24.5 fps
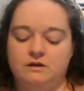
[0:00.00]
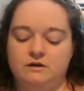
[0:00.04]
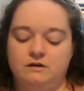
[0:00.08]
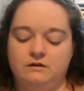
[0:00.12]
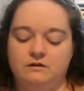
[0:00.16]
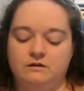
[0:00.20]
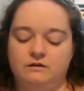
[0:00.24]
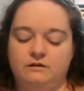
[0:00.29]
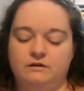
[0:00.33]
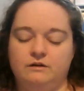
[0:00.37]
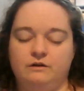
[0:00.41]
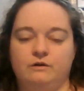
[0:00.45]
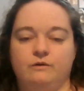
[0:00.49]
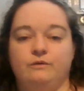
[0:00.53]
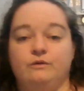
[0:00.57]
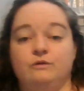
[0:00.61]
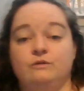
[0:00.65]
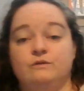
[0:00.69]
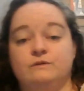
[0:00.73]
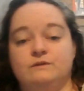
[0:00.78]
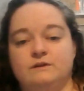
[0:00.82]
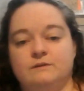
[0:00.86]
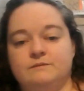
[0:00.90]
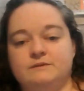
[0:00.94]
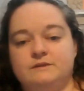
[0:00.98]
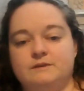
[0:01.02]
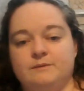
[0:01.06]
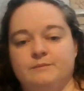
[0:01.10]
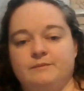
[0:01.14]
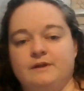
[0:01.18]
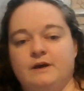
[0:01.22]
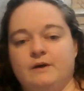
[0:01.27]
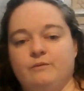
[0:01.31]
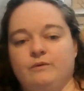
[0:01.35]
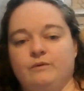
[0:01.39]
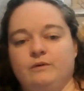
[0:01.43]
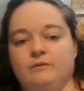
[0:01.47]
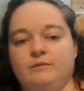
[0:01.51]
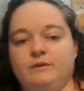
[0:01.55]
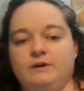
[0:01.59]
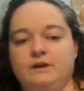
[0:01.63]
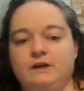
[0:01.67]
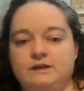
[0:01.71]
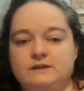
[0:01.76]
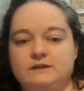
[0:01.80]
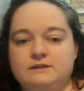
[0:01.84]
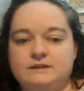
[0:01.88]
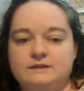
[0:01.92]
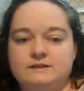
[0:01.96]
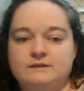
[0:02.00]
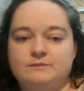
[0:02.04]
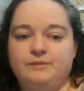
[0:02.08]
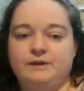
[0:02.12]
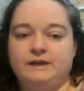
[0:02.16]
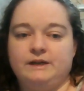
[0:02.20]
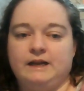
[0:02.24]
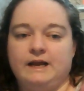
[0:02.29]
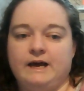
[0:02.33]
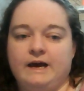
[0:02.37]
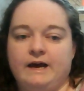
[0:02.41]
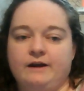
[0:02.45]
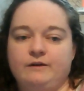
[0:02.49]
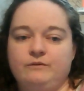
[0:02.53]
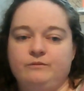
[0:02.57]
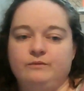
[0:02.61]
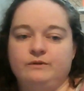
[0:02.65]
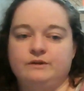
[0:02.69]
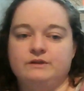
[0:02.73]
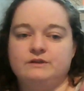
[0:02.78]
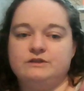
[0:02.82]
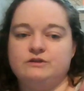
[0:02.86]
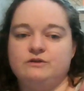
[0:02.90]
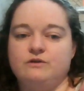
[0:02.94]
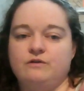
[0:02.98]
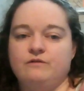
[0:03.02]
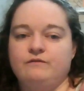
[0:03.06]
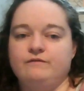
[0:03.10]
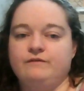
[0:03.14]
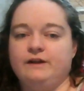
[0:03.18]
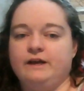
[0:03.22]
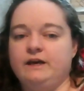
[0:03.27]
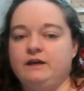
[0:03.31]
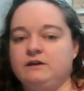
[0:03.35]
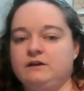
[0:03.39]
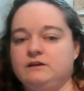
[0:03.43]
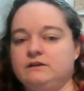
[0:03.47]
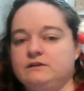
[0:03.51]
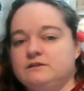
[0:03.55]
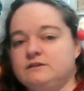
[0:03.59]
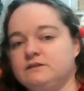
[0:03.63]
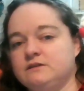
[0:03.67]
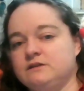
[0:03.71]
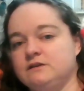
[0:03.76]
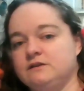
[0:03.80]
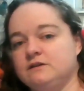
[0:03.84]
use up some of that ribbon. His is plaid with snowflakes.